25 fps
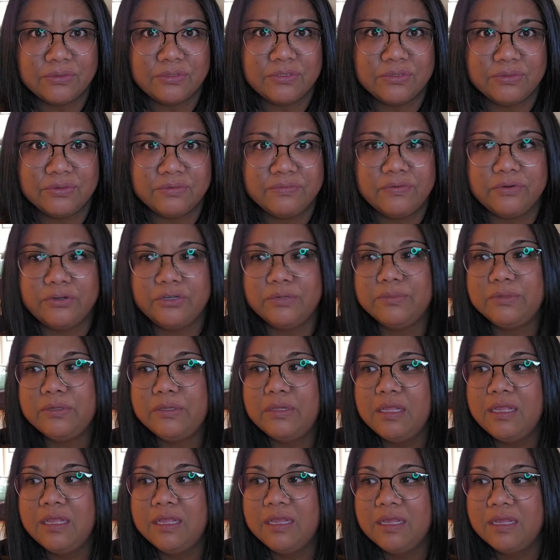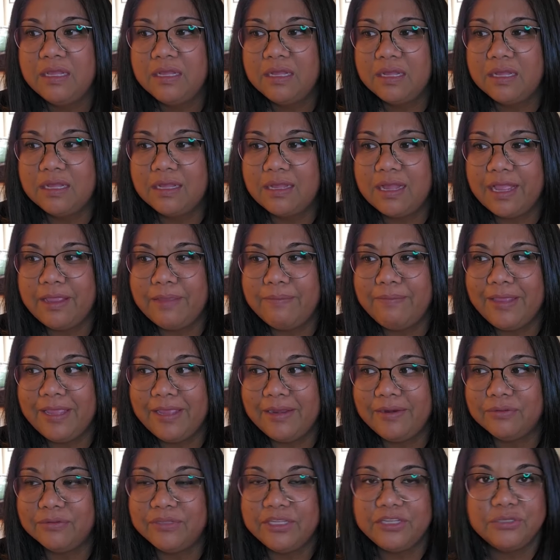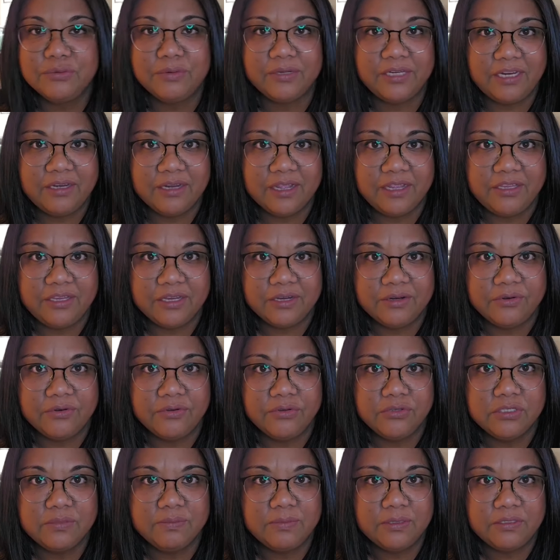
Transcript: so affordable. Uh, I paid only 29 euros,